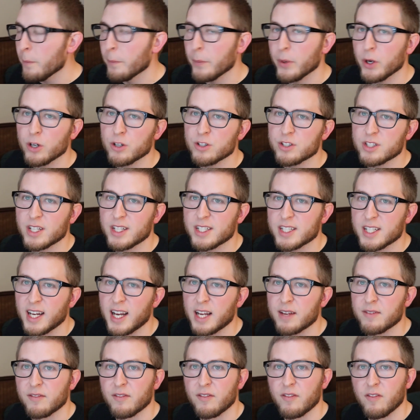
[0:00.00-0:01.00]
person
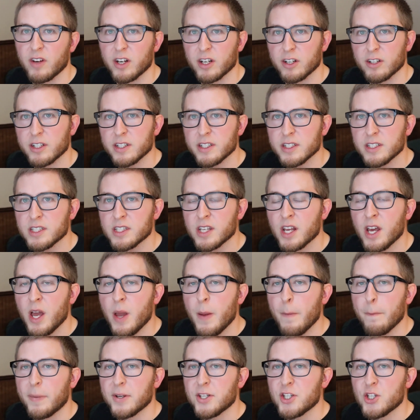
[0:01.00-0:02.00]
type varies,
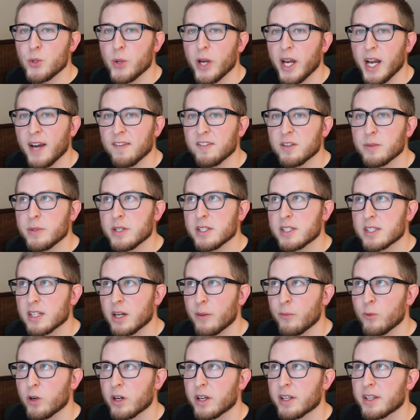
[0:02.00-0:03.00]
but you have to be
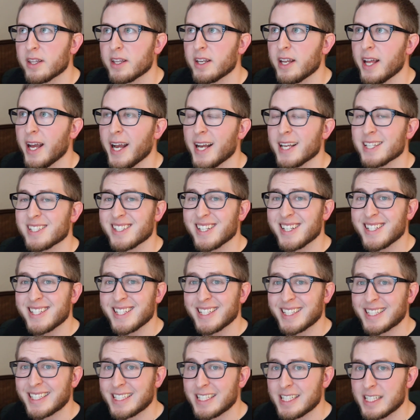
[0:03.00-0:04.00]
someone that has to
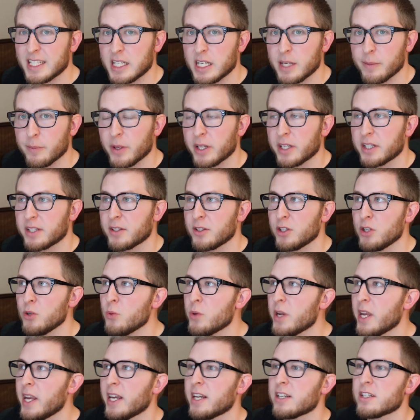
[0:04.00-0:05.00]
dig deep. Like
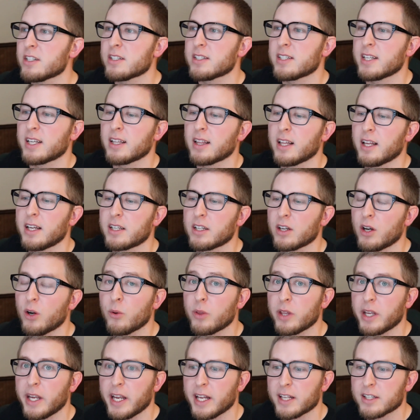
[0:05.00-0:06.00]
you can't just say like,
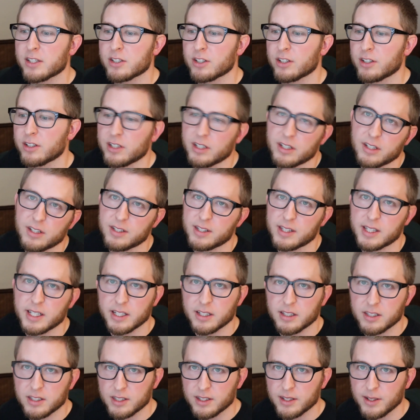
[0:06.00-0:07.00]
oh, the answer is
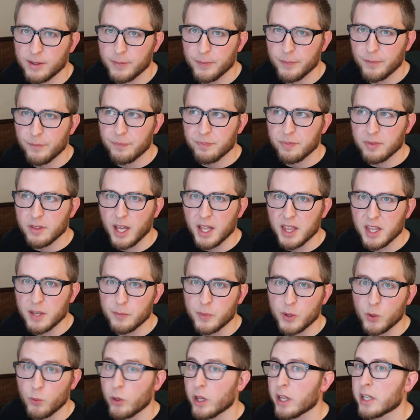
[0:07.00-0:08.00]
this, and
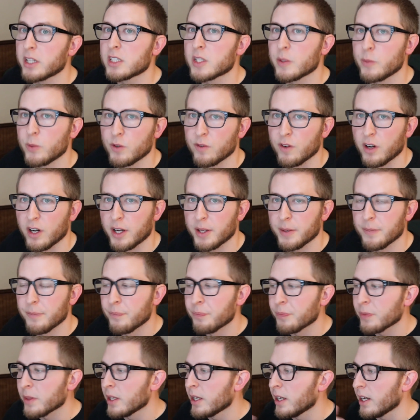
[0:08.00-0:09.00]
then be willing to move on.
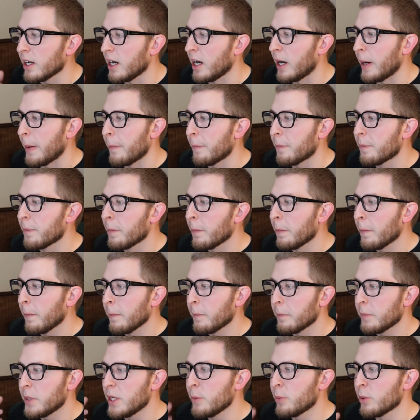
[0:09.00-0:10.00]
Um,
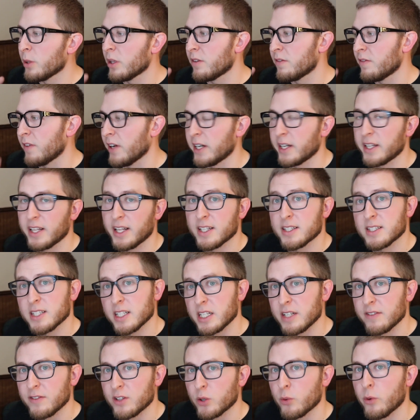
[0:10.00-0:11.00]
People in finance
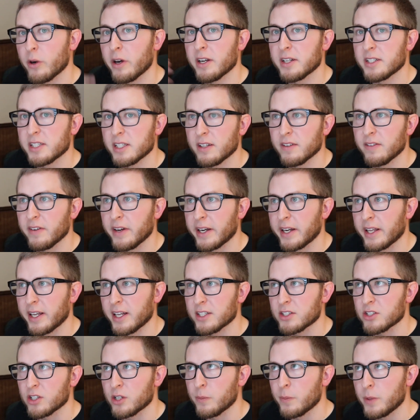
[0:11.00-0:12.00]
and even quantitative
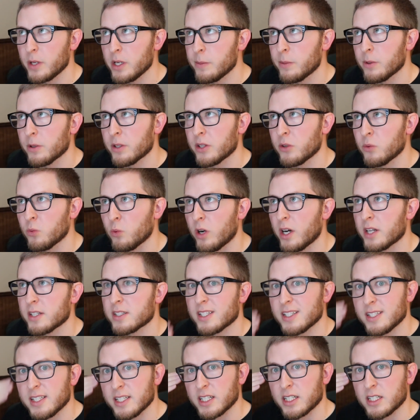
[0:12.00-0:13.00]
finance are people that
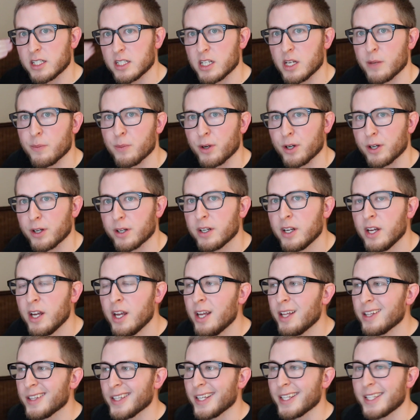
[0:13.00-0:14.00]
want to dig deeper.
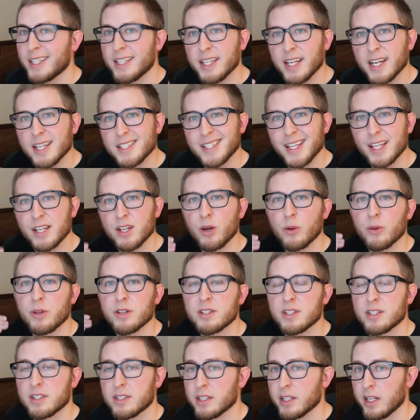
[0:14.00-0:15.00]
Like, yes, I know
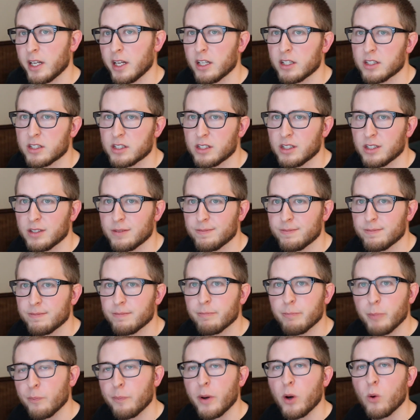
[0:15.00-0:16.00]
this is the answer,
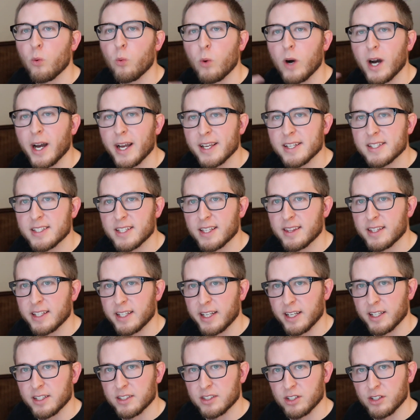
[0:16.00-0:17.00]
but why is it
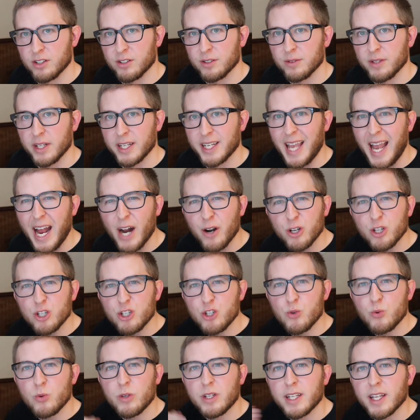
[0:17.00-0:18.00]
the answer? Like, how
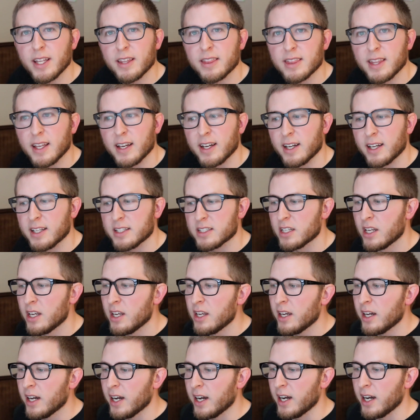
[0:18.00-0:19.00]
did you get that?
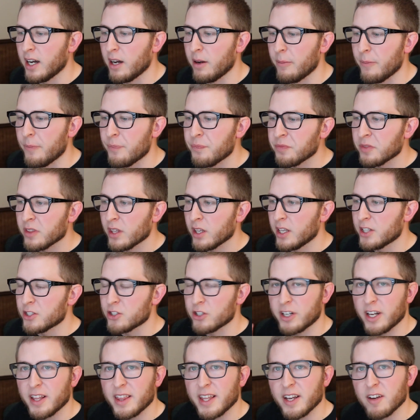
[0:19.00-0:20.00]
Um, is
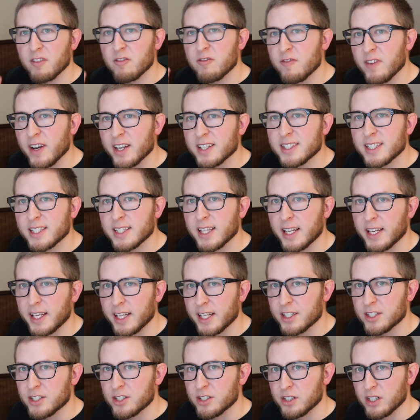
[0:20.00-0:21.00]
there anything affecting that
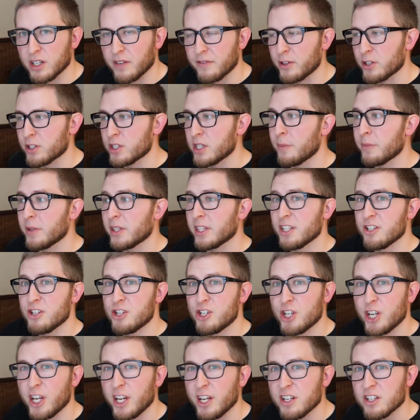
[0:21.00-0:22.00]
answer? If there's something that
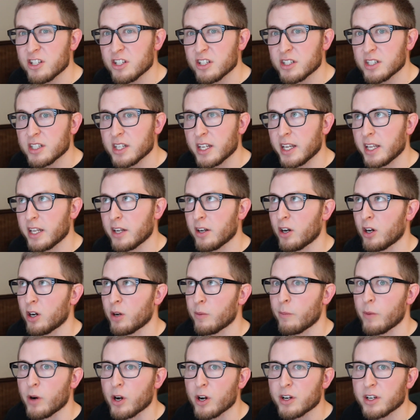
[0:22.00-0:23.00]
changes in
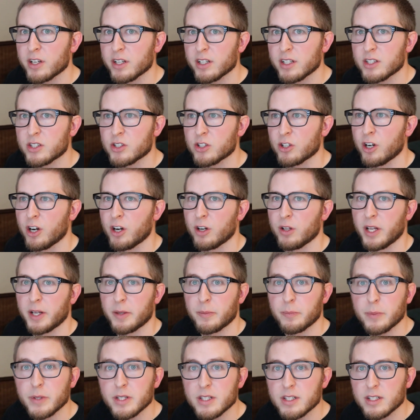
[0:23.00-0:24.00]
our markets or our
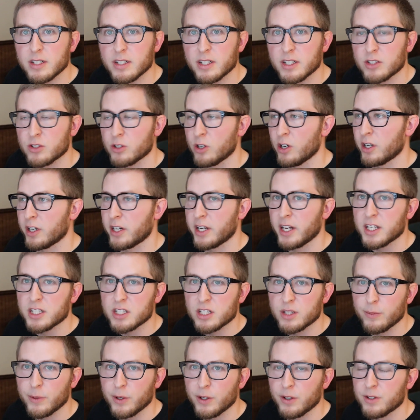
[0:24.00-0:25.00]
like business or our
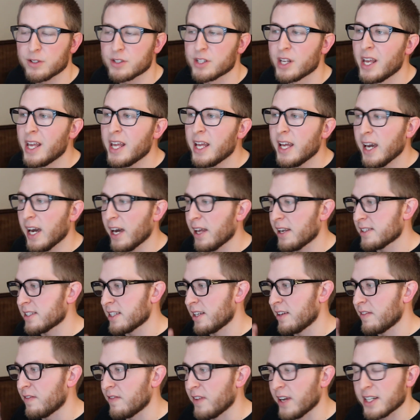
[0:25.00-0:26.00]
customers, how does
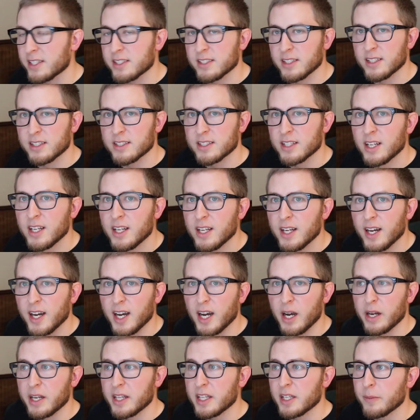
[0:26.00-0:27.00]
that affect it?
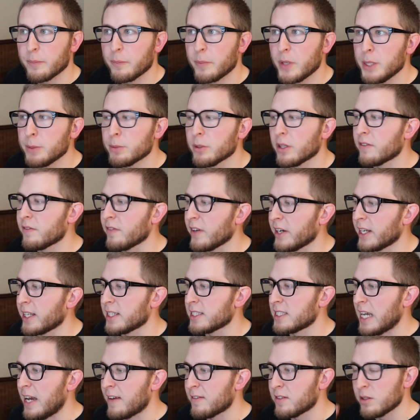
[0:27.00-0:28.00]
Uh, I think people in
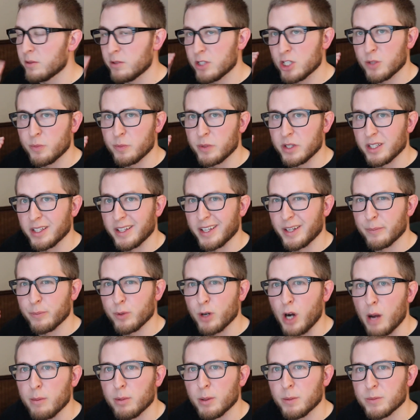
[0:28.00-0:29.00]
finance have to just be like
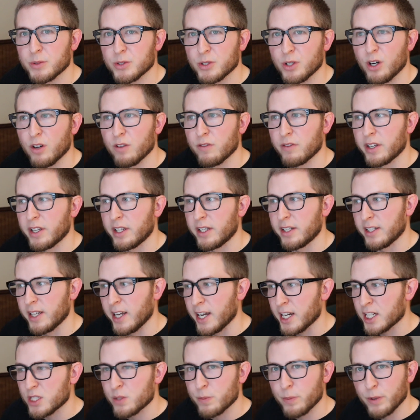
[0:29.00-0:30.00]
problem solving
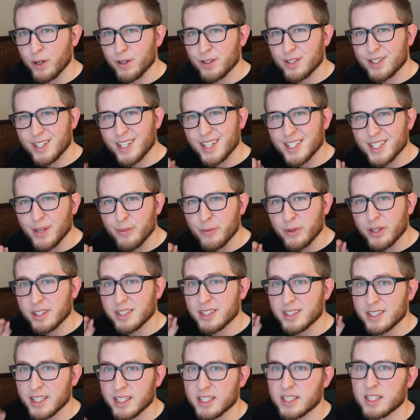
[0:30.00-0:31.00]
experts, someone
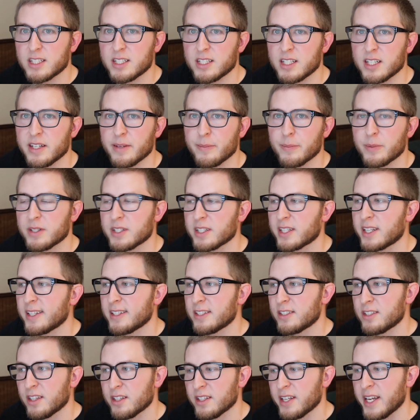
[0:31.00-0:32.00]
that digs deep to
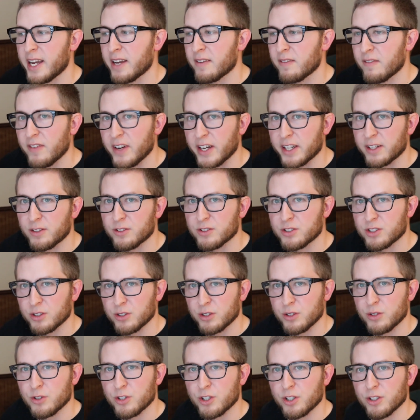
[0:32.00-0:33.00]
get to the final
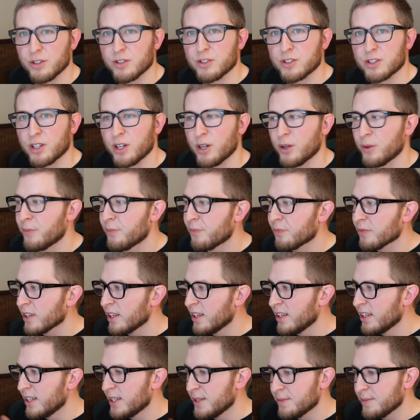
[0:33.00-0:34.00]
solution. So I